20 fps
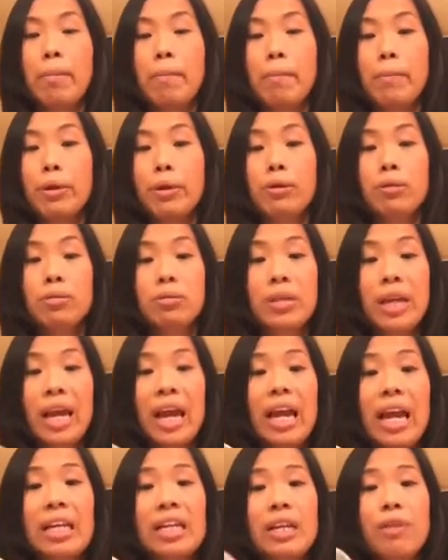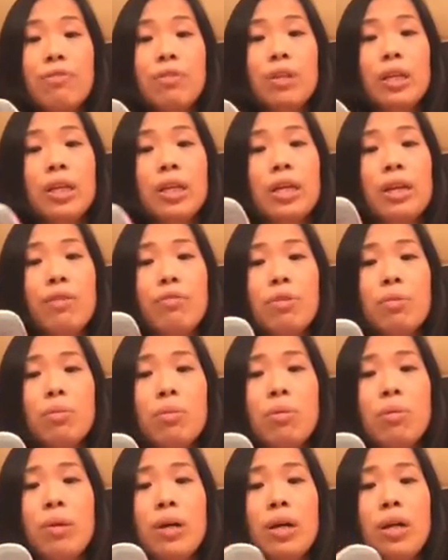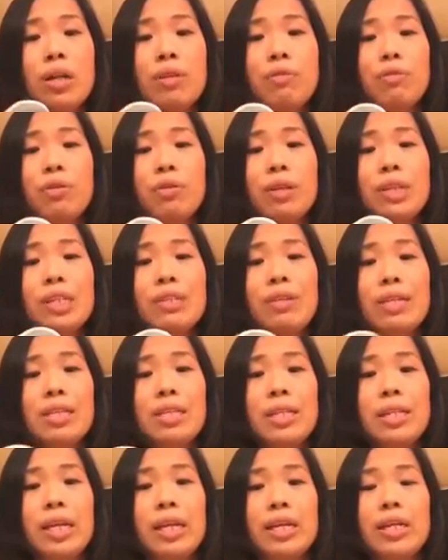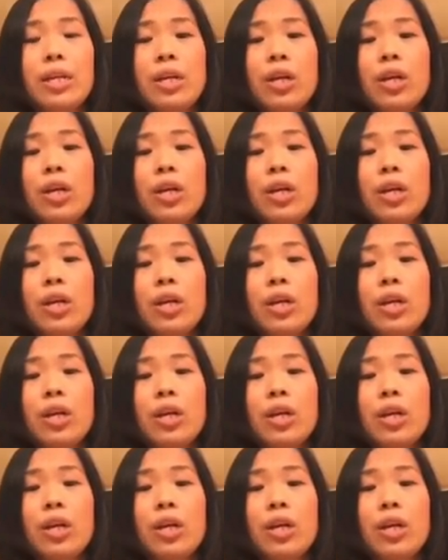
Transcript: But yeah, definitely give them a whirl if you're interested.